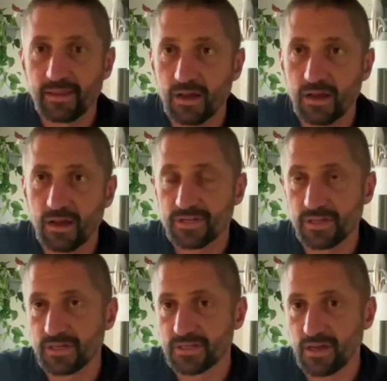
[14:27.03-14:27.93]
other
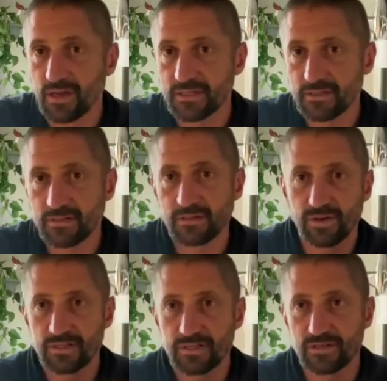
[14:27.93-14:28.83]
chili sauces
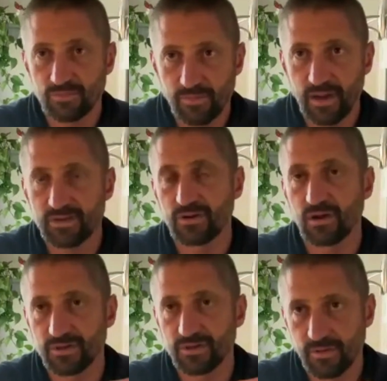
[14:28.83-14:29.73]
known as sriracha,
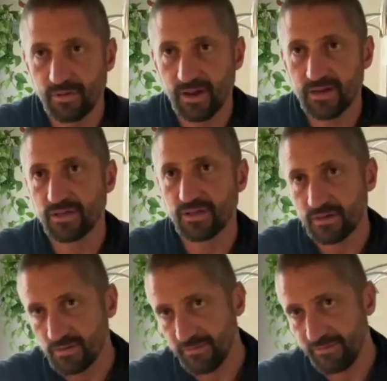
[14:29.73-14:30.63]
called sriracha.
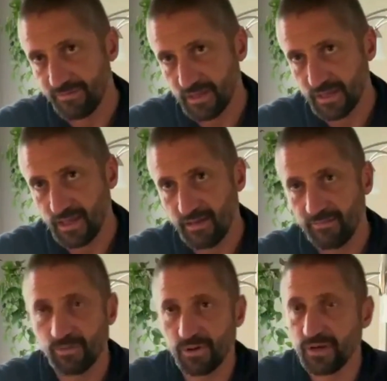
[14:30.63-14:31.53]
They're sort of filling that
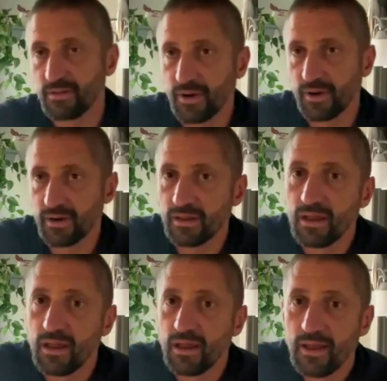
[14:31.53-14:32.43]
void in the market.
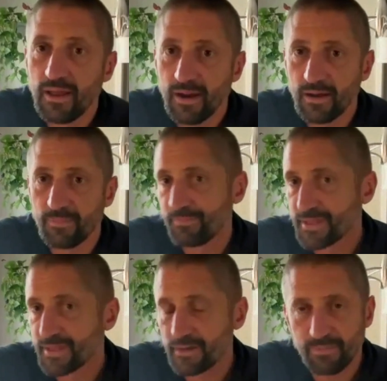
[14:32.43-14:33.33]

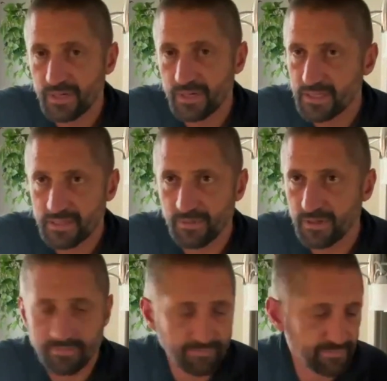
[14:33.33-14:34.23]
But they're all pretty
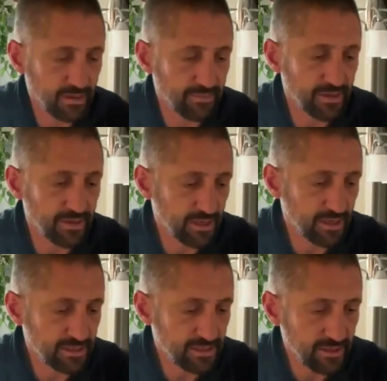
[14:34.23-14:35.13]
similar. The
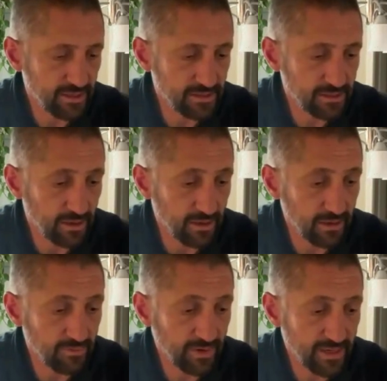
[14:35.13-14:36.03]
ingredients in this
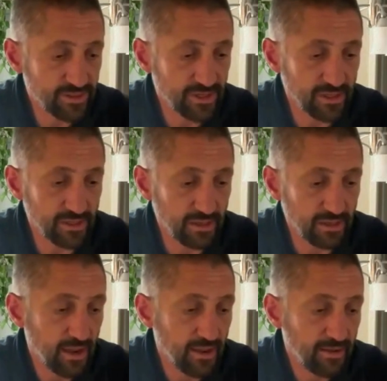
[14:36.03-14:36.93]
are red chili,
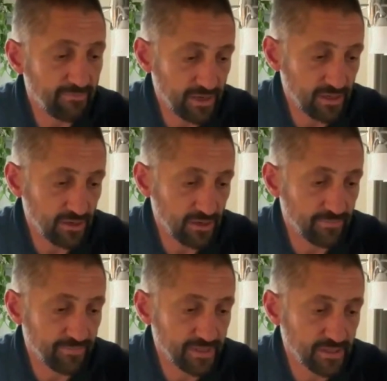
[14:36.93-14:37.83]

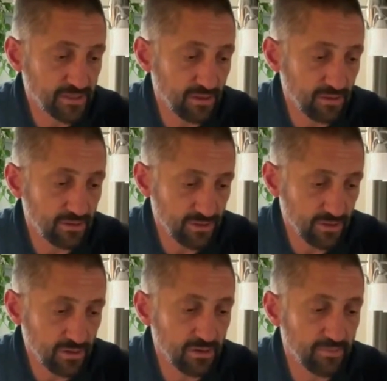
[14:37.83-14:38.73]
vinegar, salt,
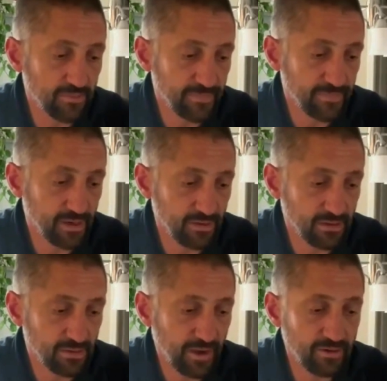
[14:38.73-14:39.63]
sugar,
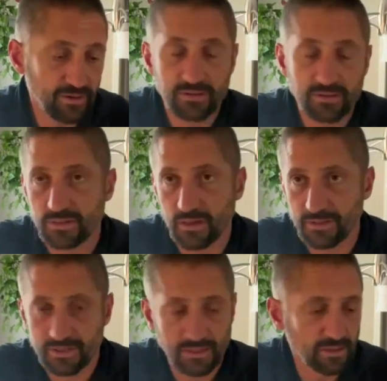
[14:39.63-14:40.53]
garlic powder, salt,